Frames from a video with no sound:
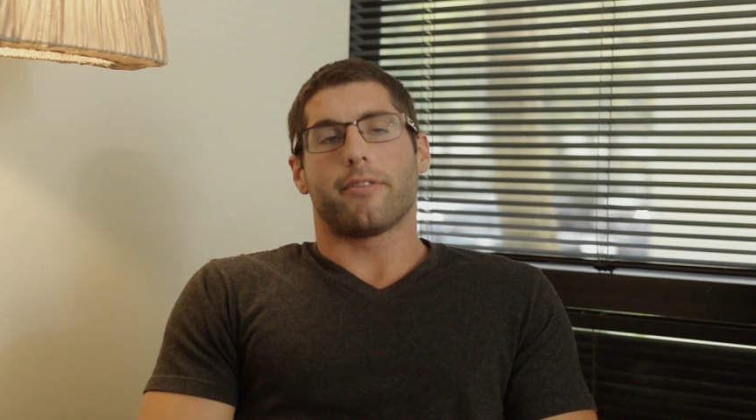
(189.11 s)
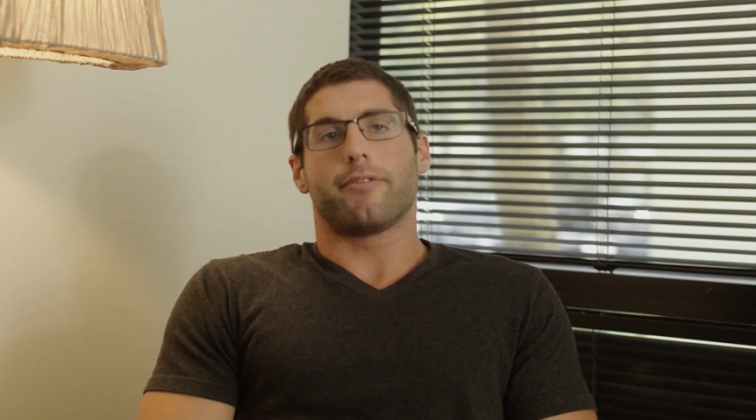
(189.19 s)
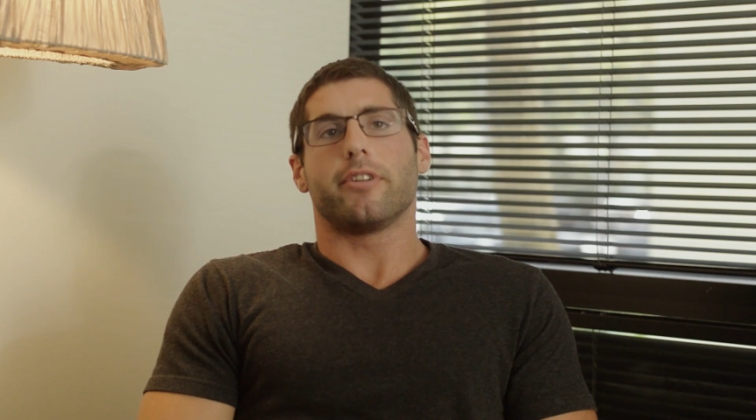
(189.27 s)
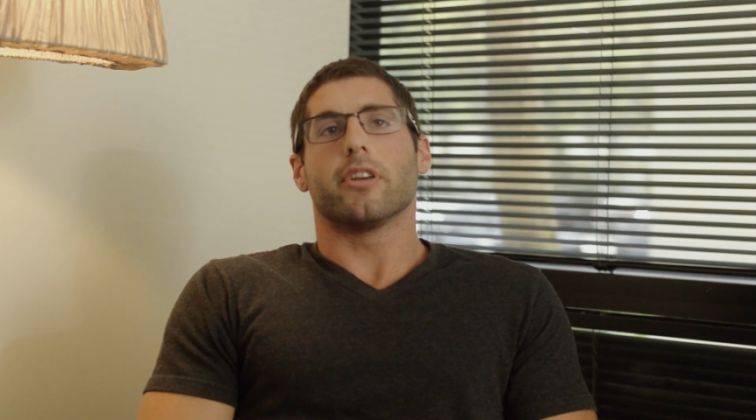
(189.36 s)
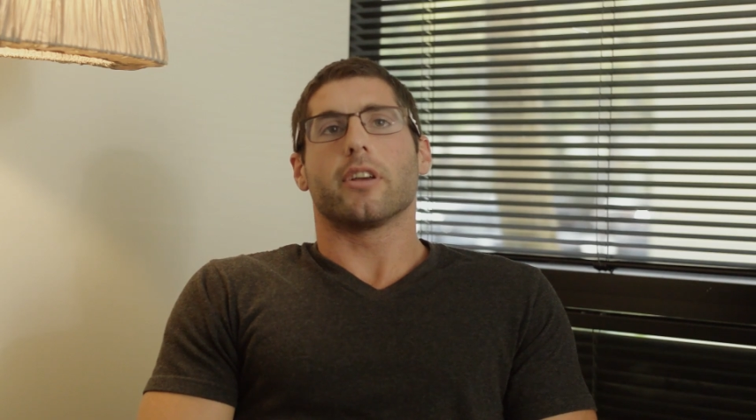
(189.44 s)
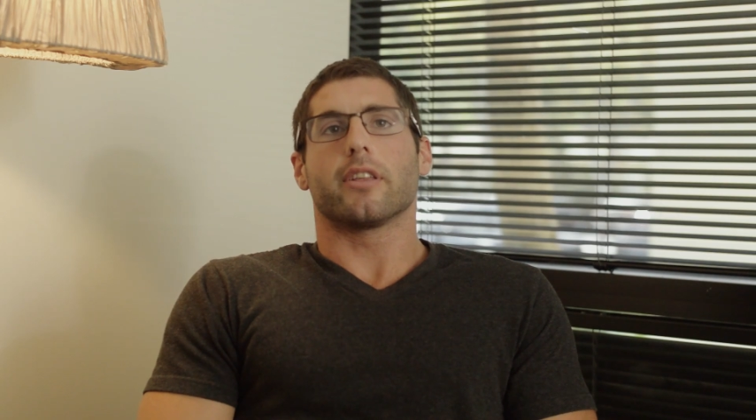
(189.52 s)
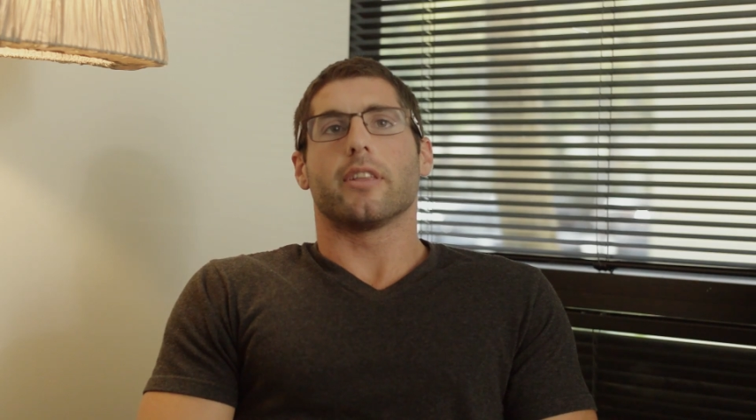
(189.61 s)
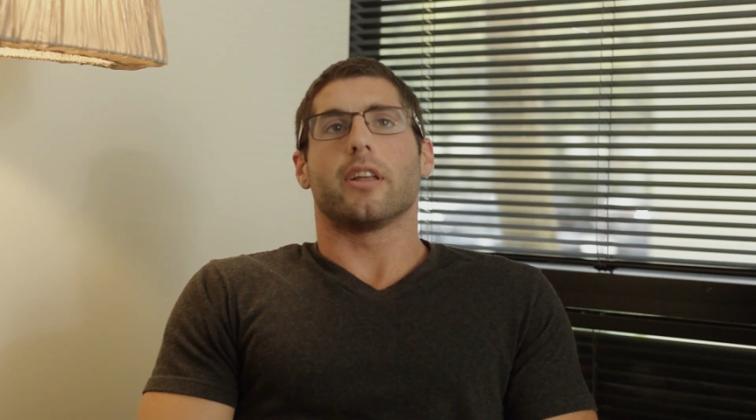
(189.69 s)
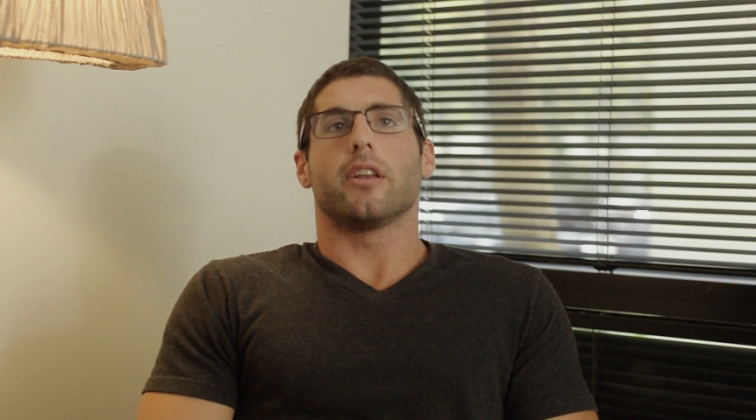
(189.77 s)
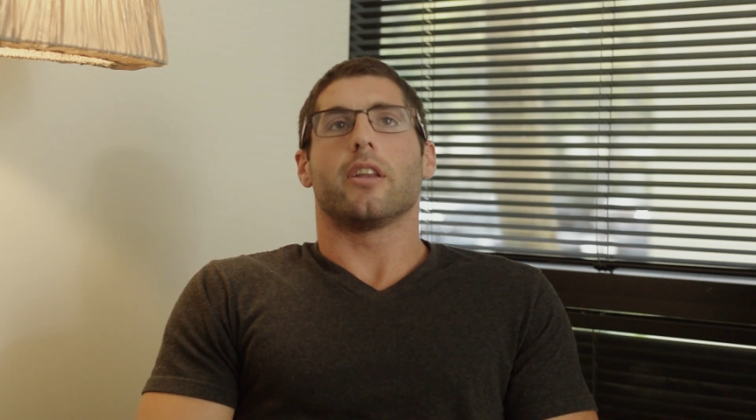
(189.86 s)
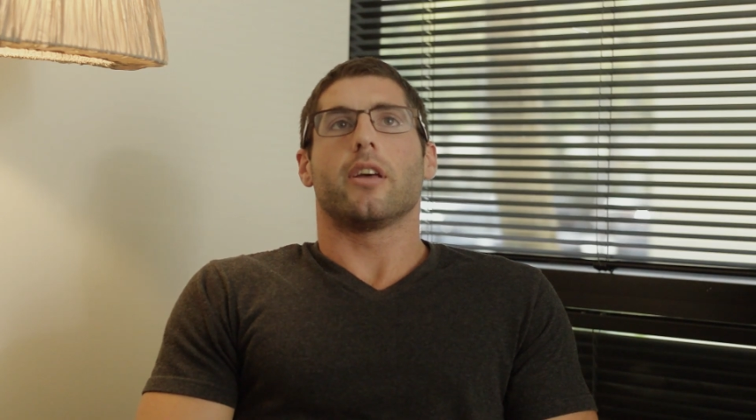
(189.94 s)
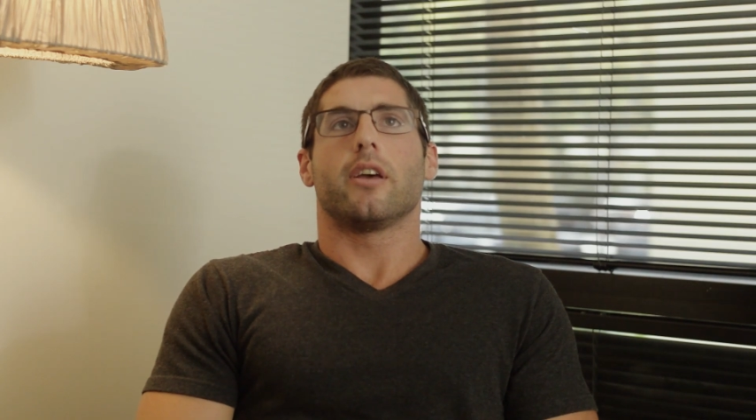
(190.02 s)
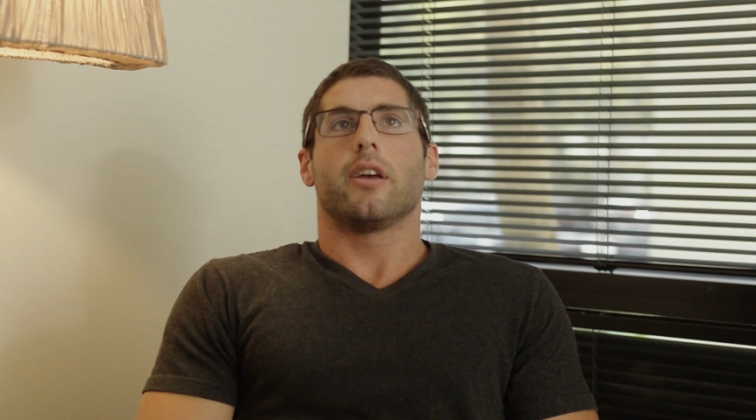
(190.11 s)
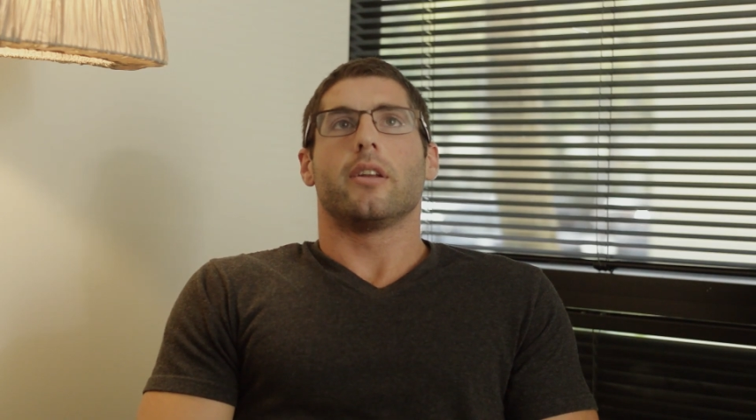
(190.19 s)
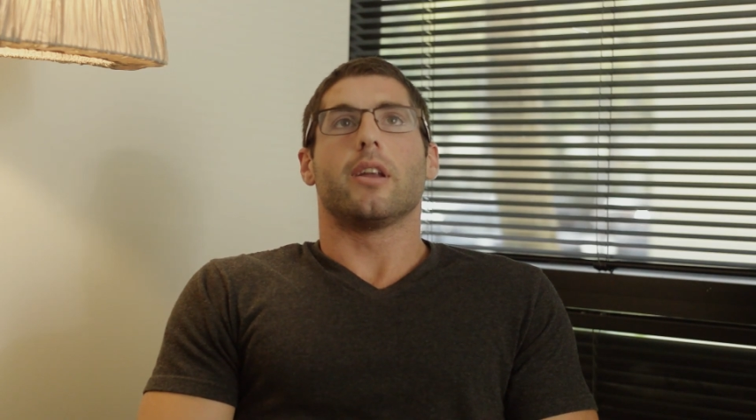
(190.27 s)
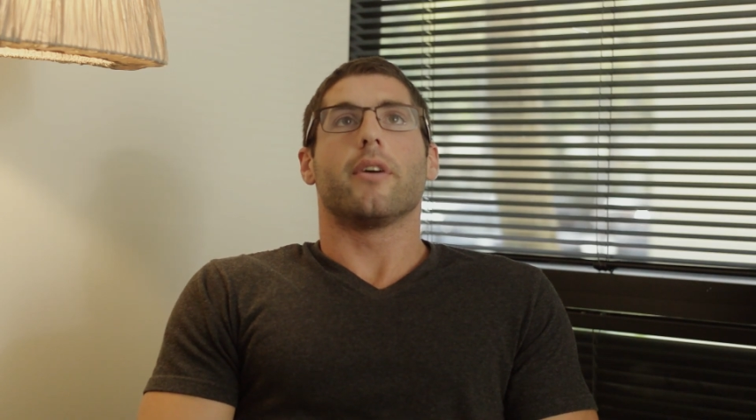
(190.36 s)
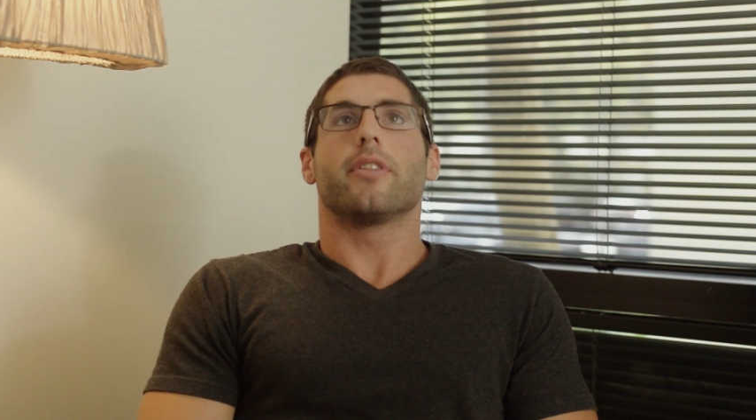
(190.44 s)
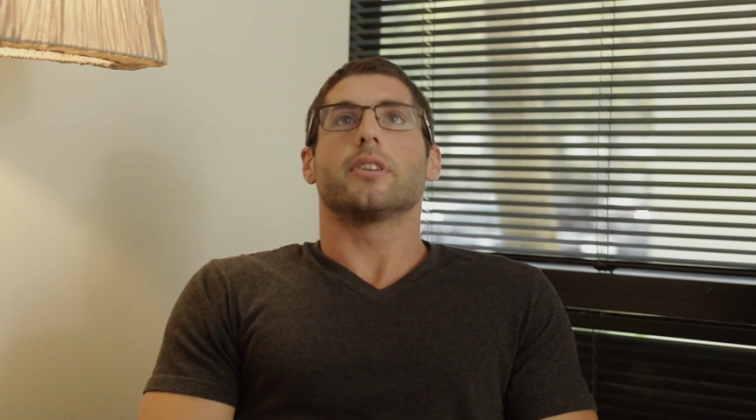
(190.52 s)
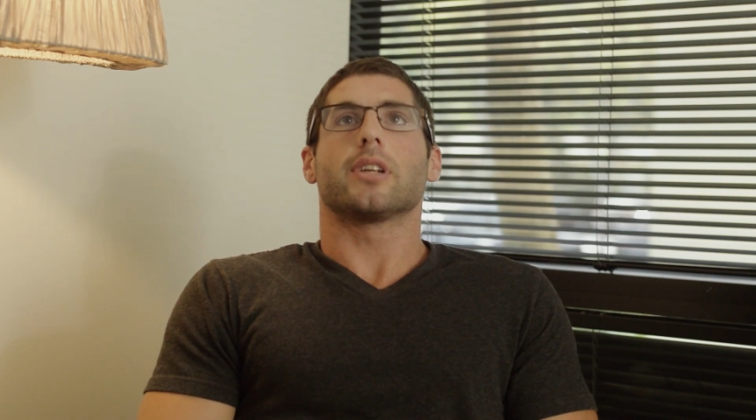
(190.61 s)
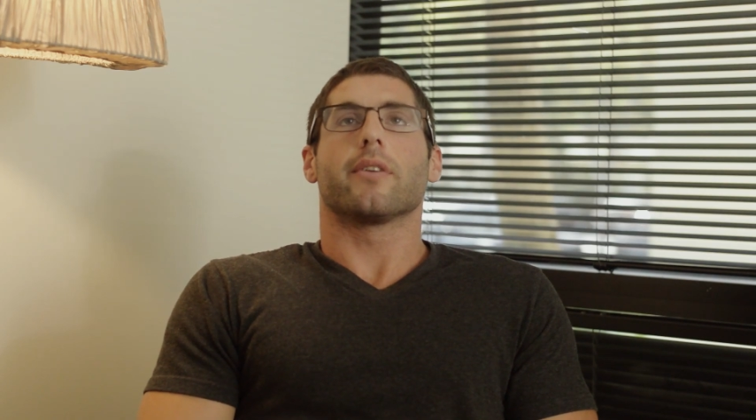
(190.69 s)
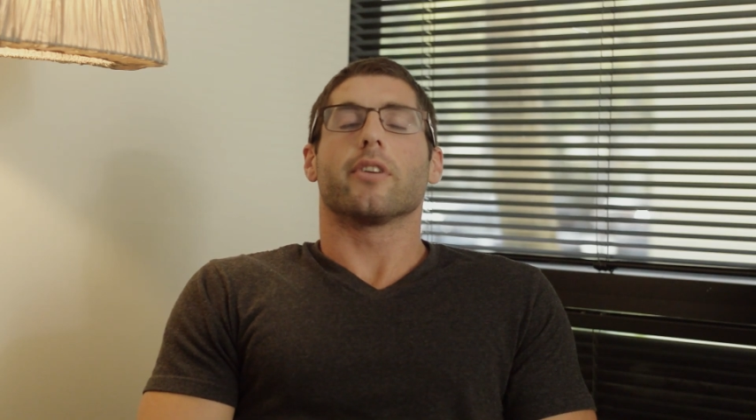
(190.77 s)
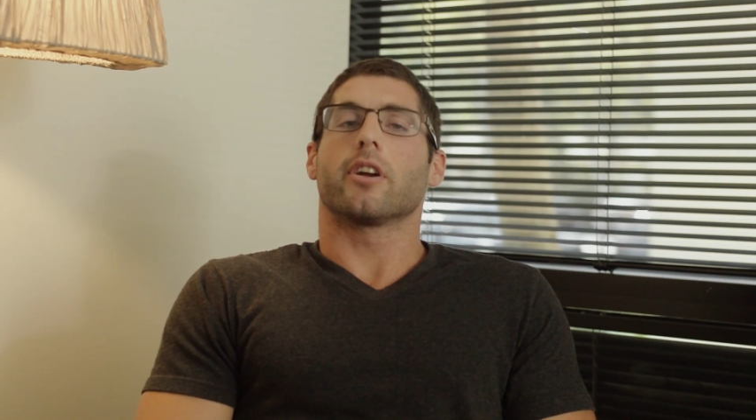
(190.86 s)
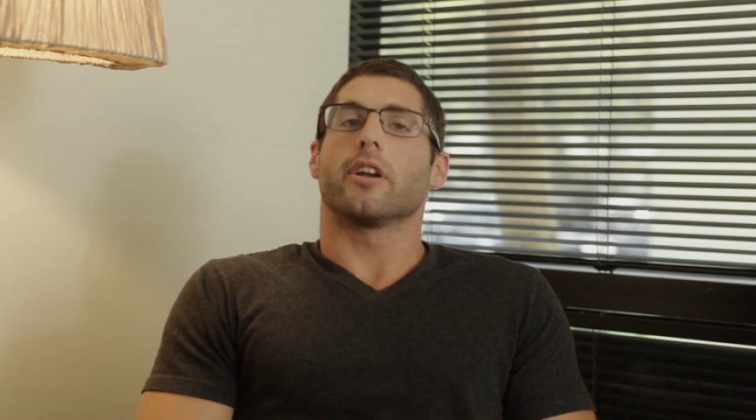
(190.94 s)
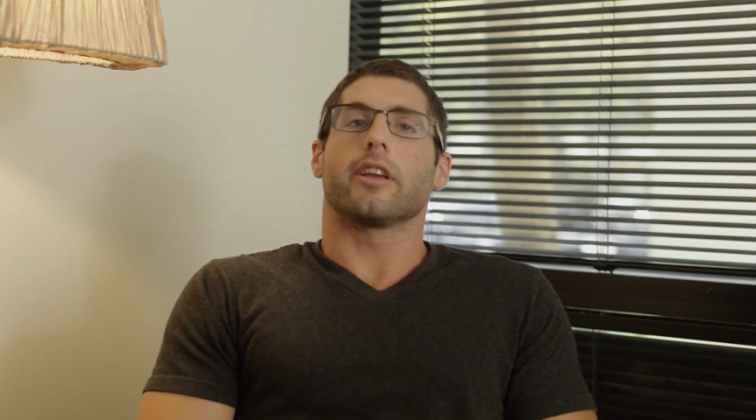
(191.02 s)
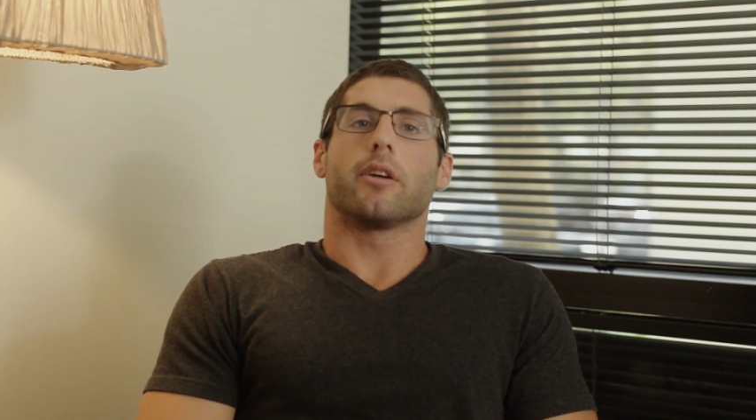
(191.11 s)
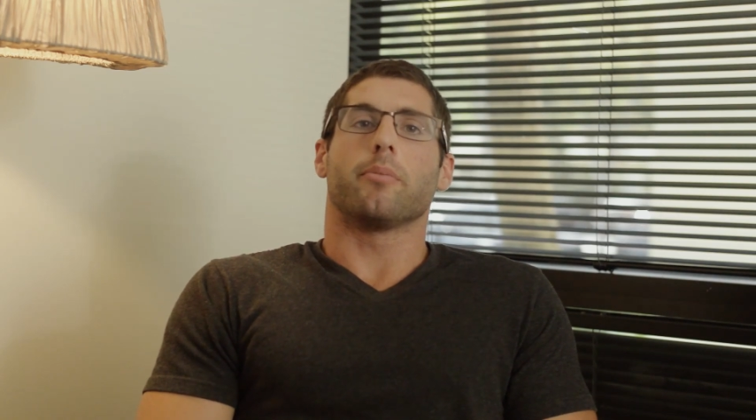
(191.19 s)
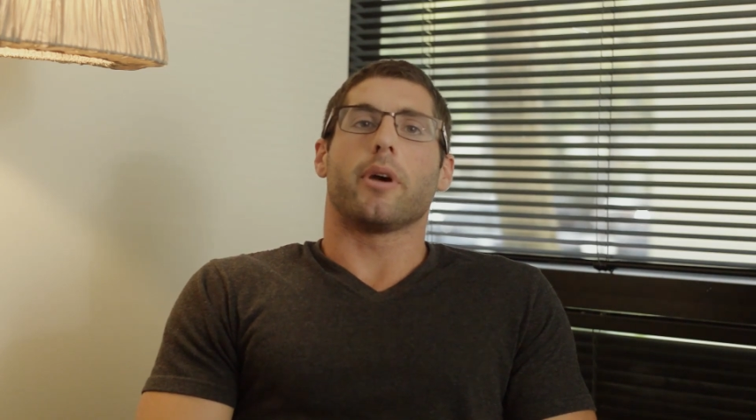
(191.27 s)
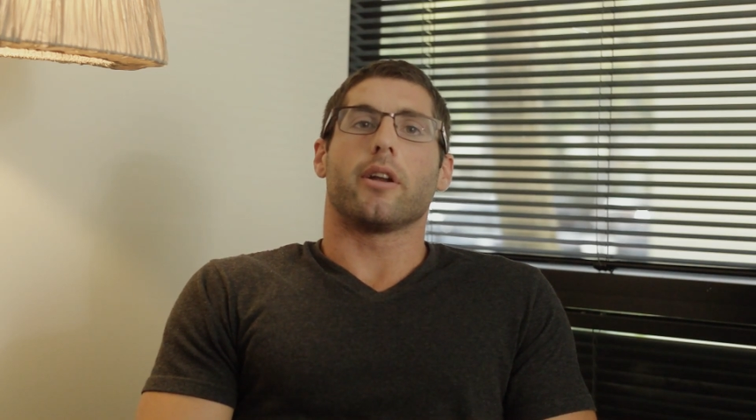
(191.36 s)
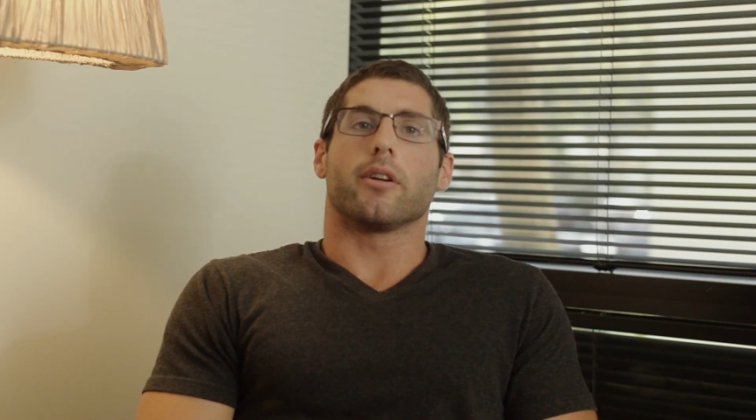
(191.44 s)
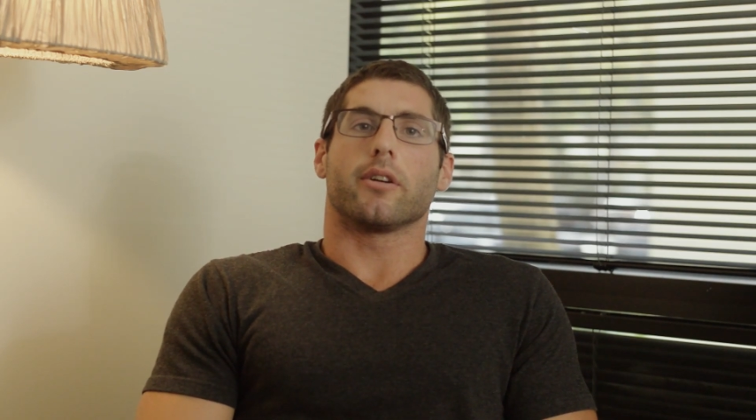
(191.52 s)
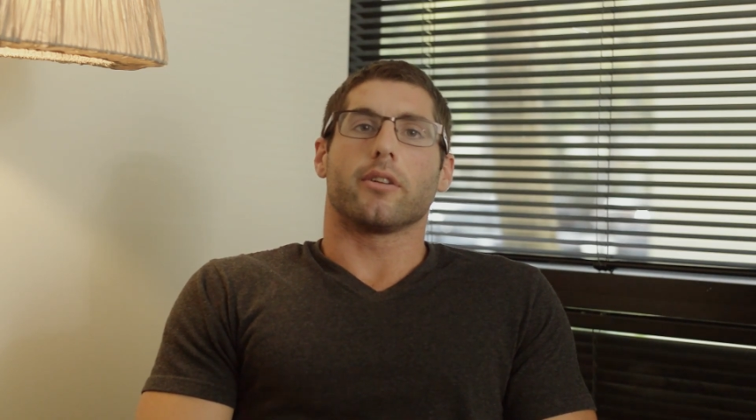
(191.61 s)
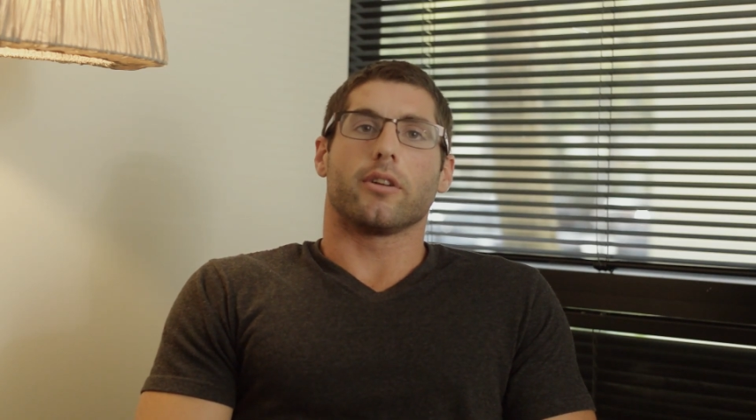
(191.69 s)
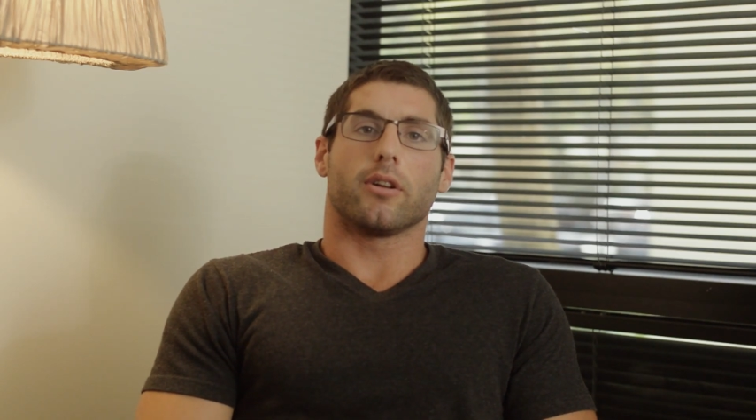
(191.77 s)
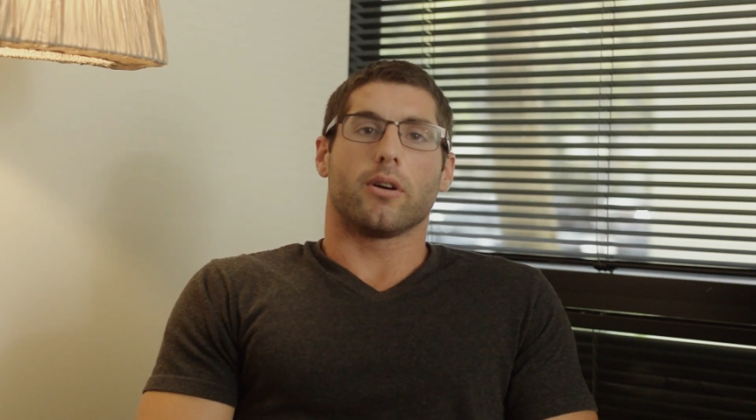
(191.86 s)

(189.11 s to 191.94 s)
feeling that nothing's ever going to get better.